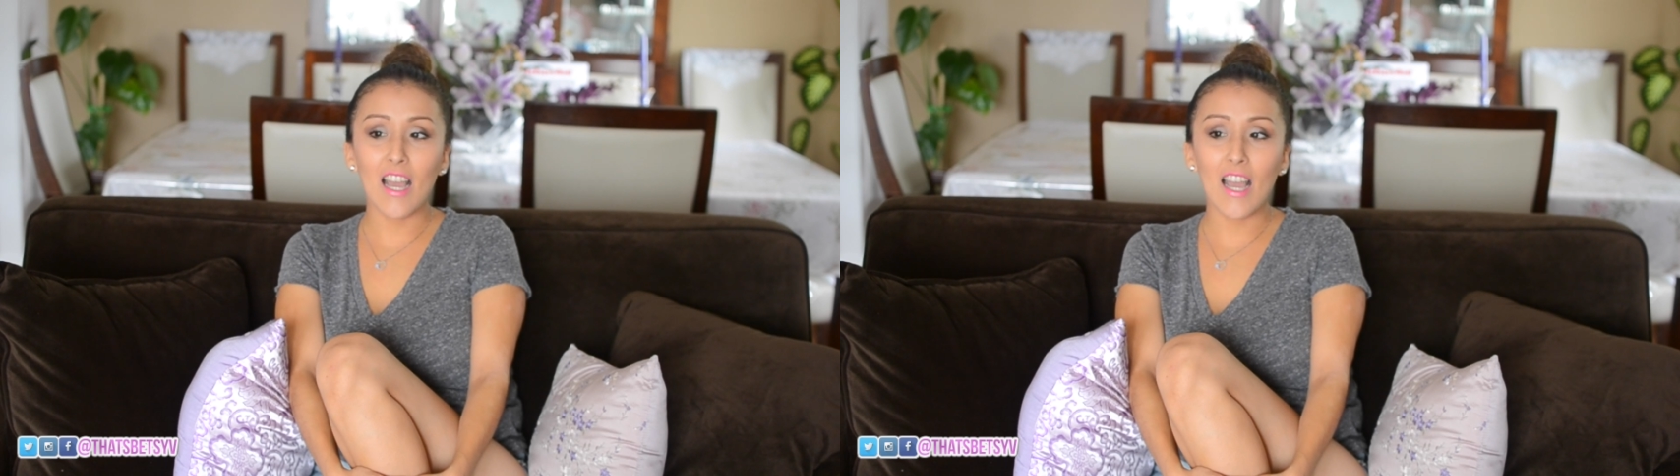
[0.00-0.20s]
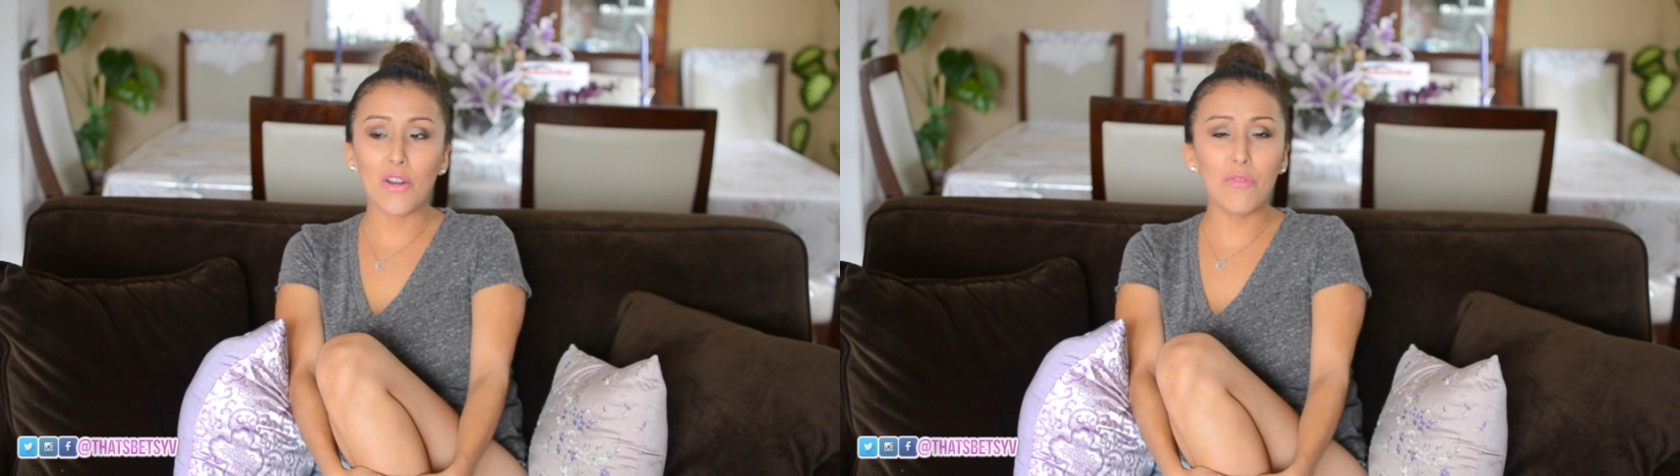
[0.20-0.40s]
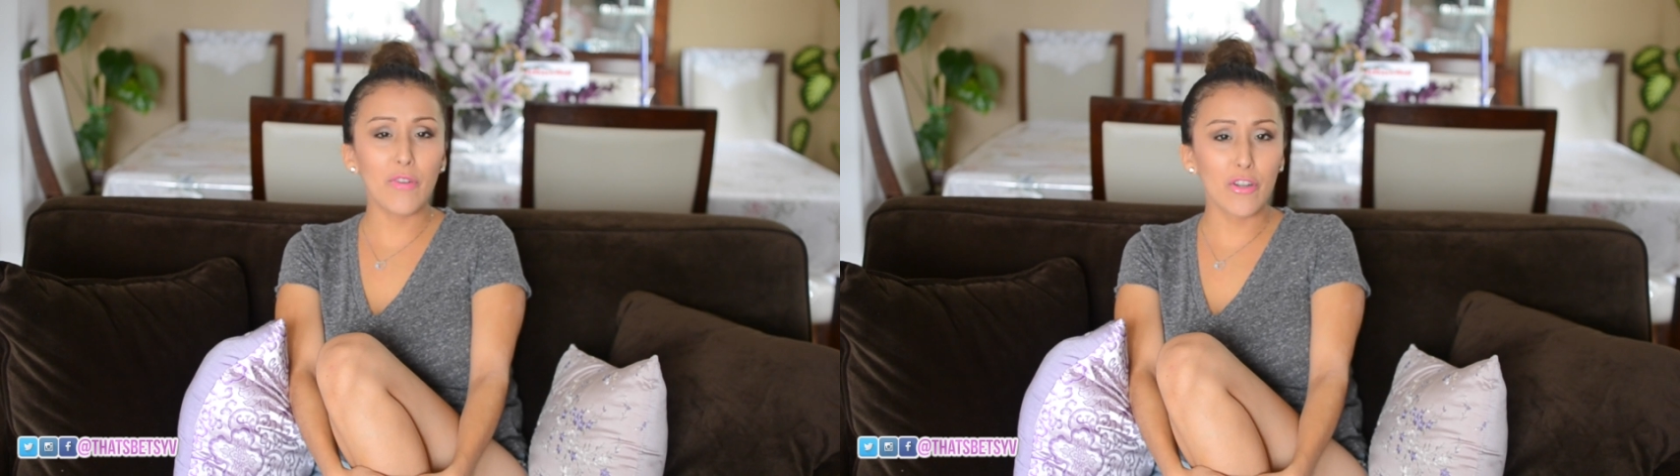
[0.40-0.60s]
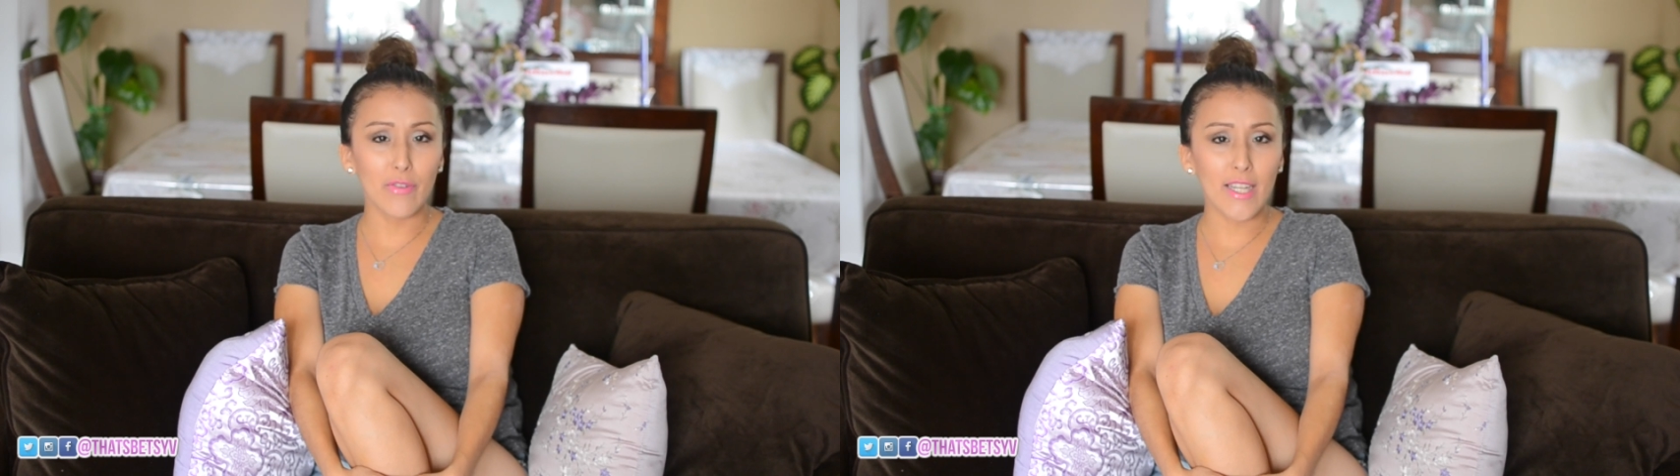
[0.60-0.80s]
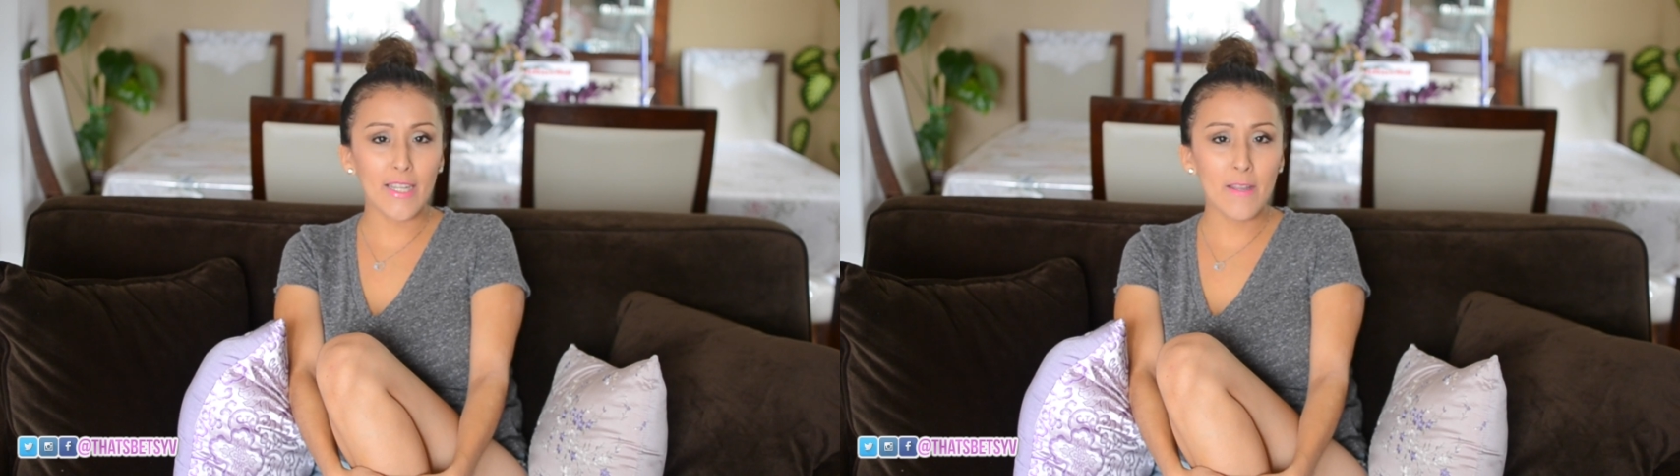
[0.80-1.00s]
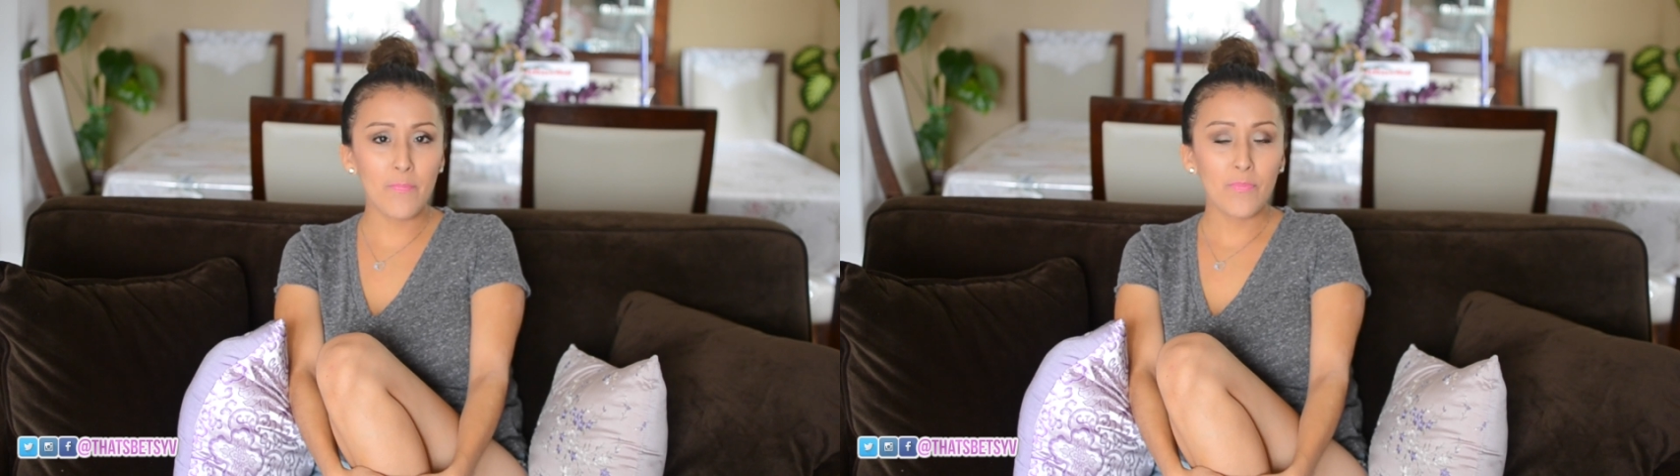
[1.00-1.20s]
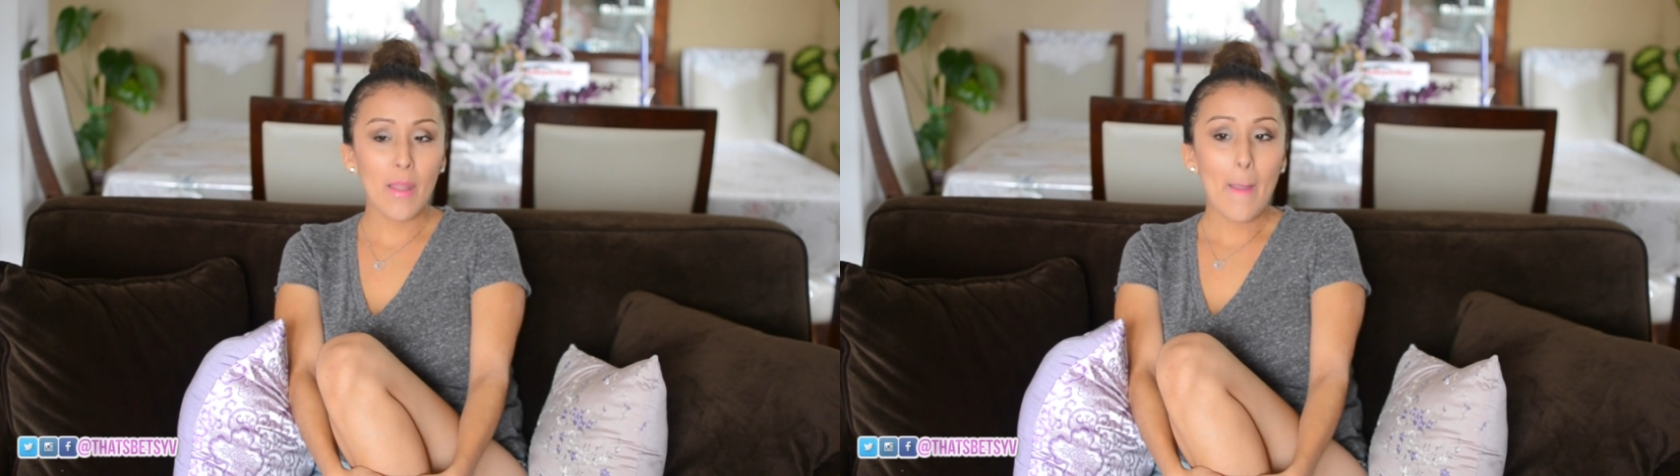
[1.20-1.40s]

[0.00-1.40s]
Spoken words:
I don't regret it,